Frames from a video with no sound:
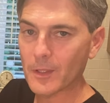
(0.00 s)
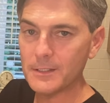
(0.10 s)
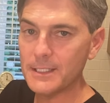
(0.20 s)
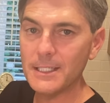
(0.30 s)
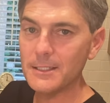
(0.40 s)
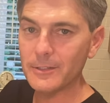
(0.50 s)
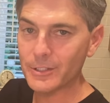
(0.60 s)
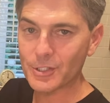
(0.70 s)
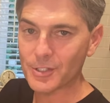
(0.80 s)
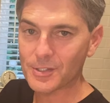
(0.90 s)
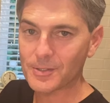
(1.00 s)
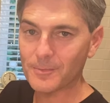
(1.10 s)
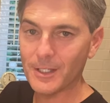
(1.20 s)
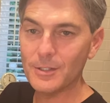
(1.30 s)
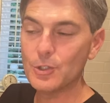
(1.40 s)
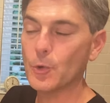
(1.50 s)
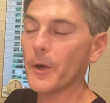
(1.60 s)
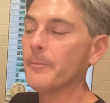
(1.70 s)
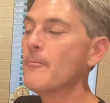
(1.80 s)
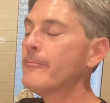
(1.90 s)
Delicious. Enjoy.
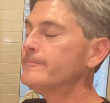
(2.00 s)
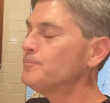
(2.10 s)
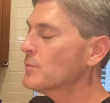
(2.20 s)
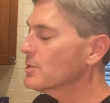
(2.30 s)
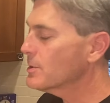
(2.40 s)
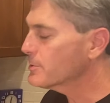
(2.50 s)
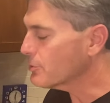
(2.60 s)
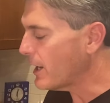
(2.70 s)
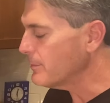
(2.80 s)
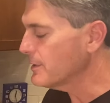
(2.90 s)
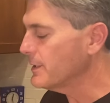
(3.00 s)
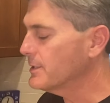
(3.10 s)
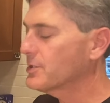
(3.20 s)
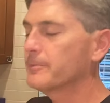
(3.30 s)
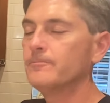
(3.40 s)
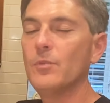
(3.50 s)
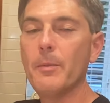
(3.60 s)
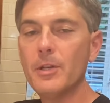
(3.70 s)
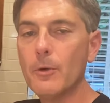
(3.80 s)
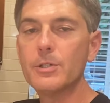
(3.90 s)
Subscribe to this. Let
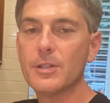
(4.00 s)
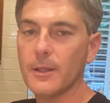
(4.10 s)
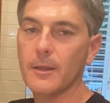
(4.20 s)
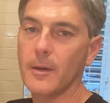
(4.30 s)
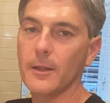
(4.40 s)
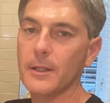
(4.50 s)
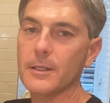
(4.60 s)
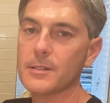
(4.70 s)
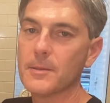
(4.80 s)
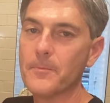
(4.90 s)
me know what you think about these.